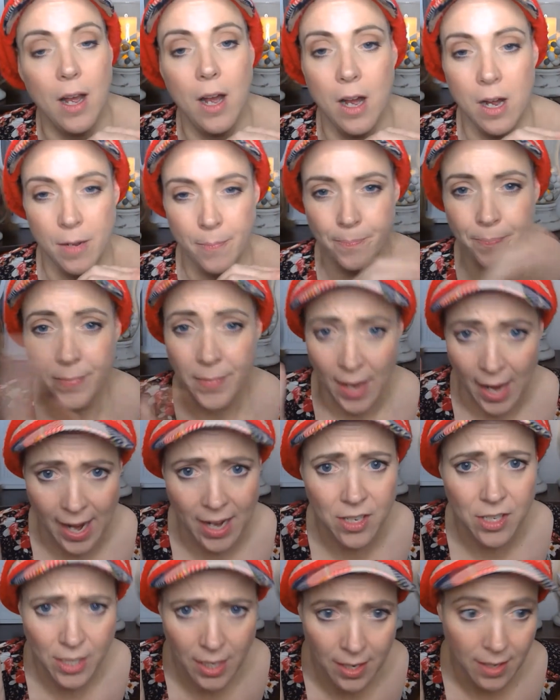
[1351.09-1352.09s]
I
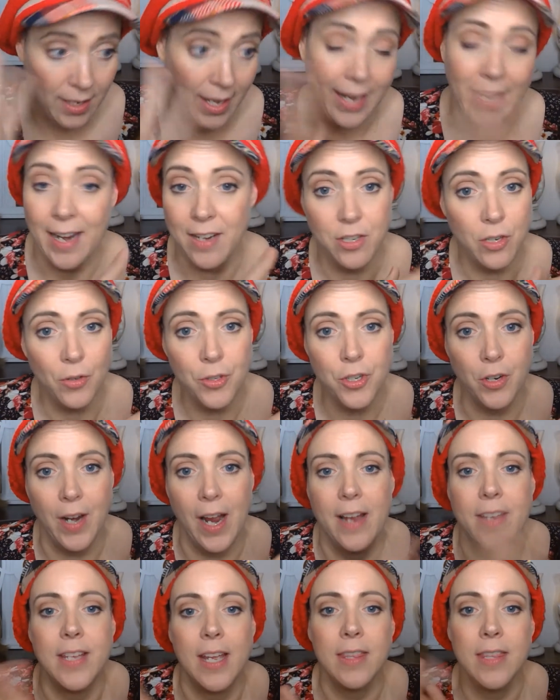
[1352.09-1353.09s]
actually, like I told you
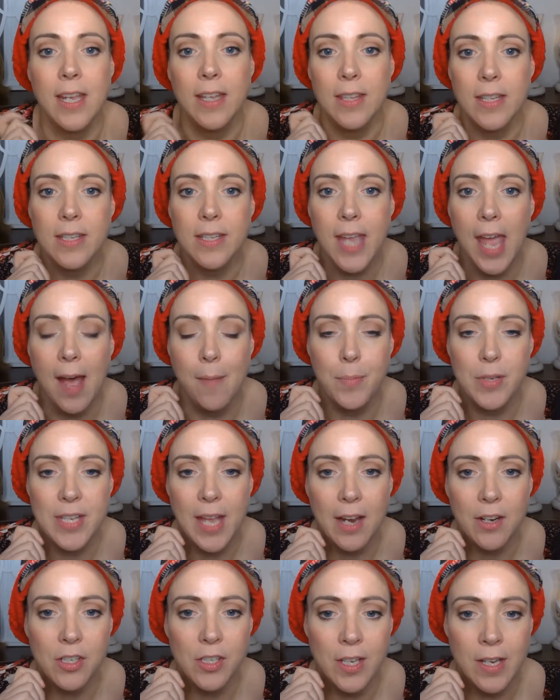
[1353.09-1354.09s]
guys, I think this cap is
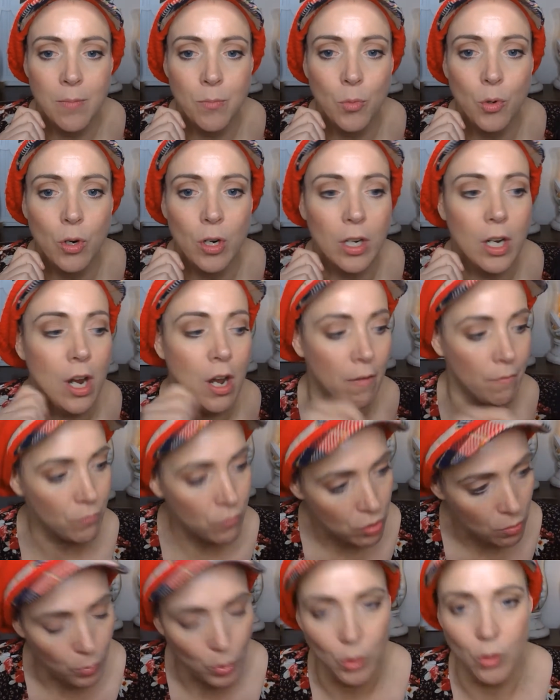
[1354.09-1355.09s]
actually more
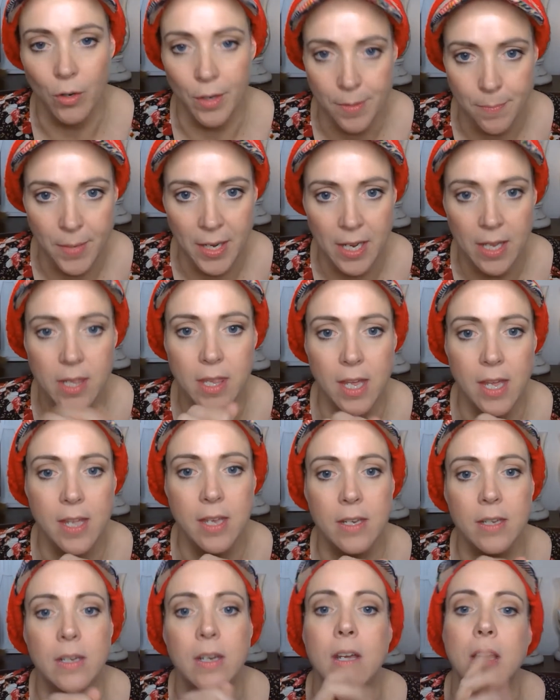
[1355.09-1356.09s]
comfortable on me
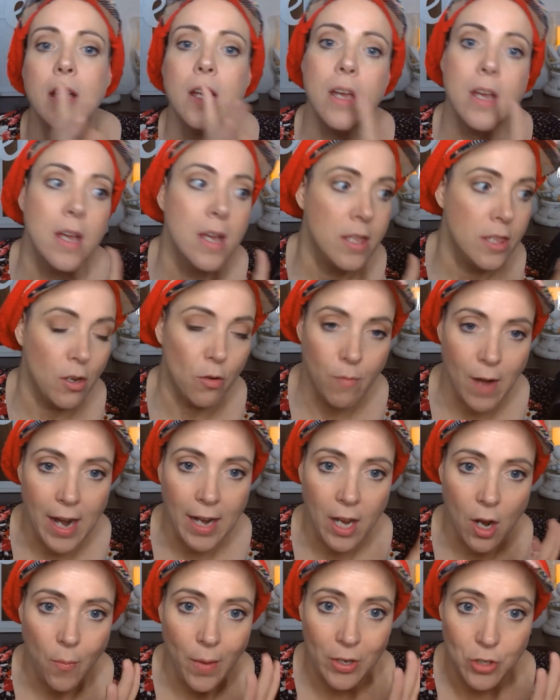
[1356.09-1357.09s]
than the
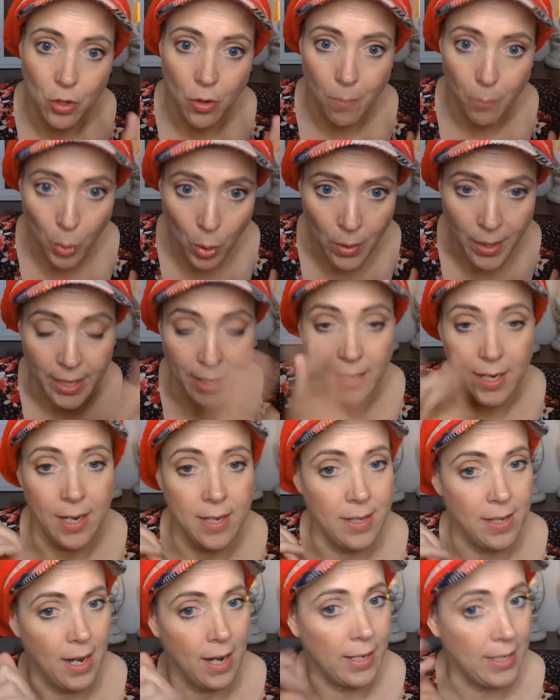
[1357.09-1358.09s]
Raquel Welch On Point.
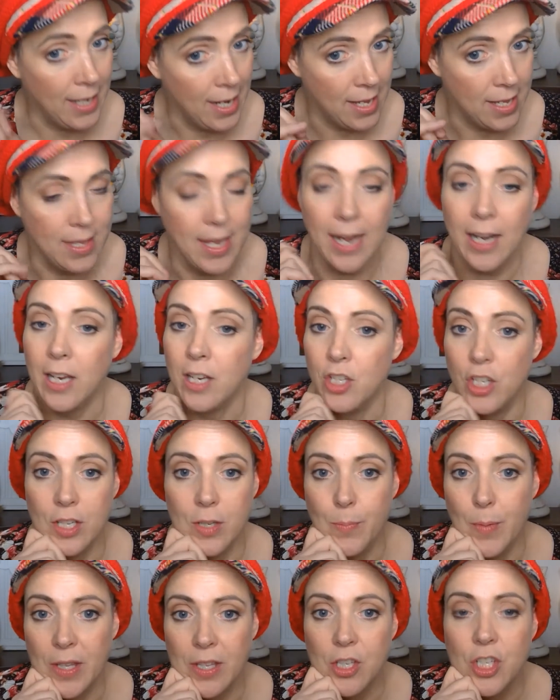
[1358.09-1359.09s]
And again, that could
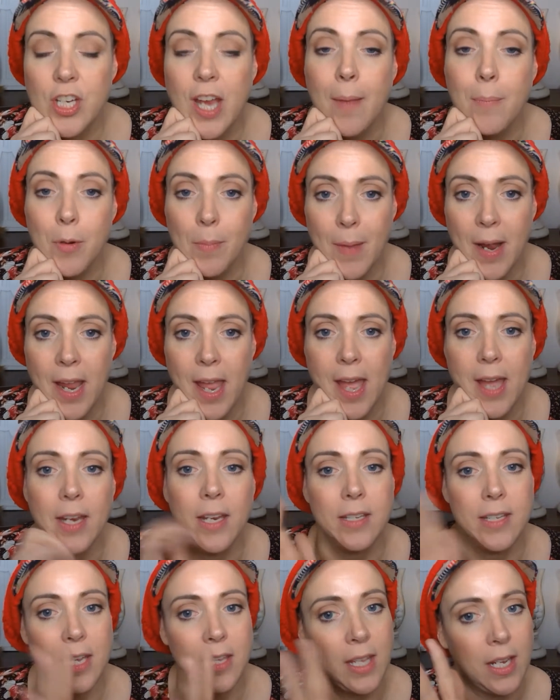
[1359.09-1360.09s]
just be the shape of my head
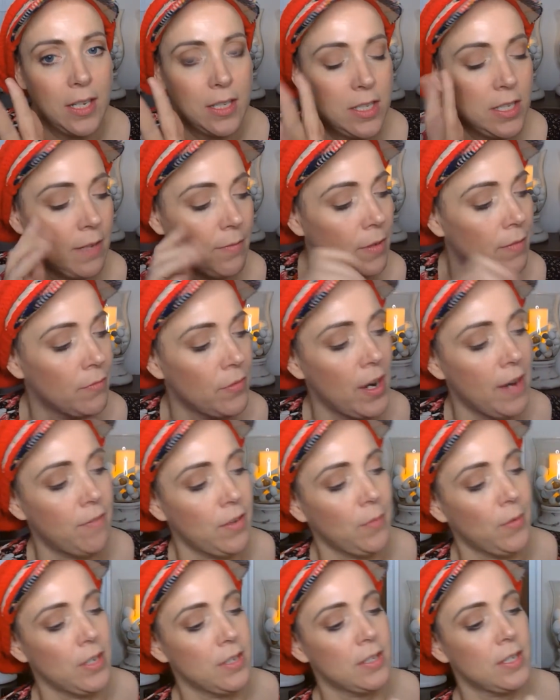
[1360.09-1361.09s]
because I think it's different for
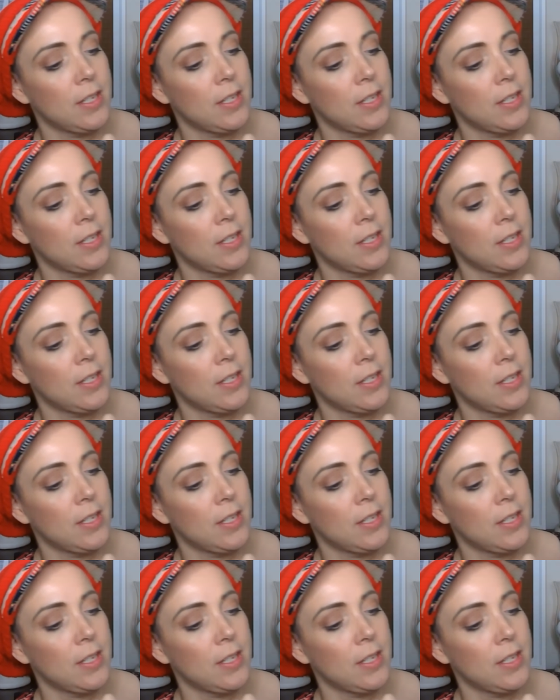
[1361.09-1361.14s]
everyone.